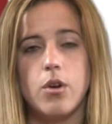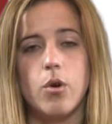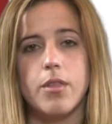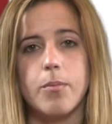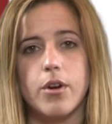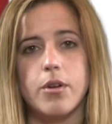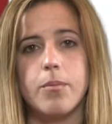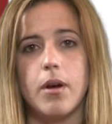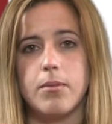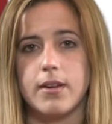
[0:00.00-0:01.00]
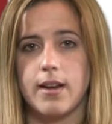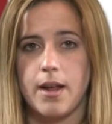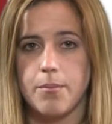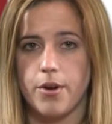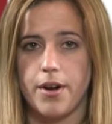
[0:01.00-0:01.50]
North Bergen Public
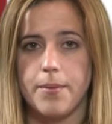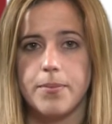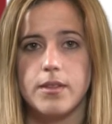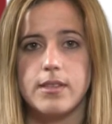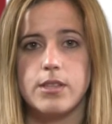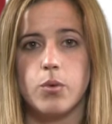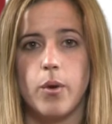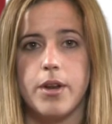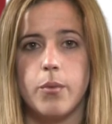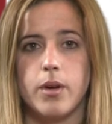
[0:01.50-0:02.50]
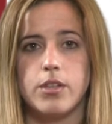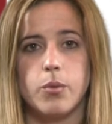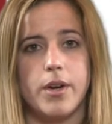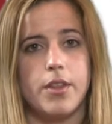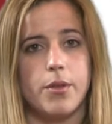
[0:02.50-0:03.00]
Library,
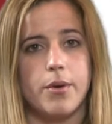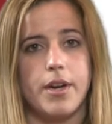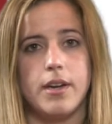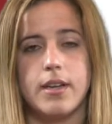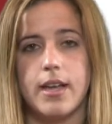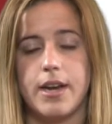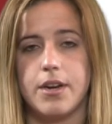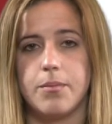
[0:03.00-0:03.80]
2123 Kennedy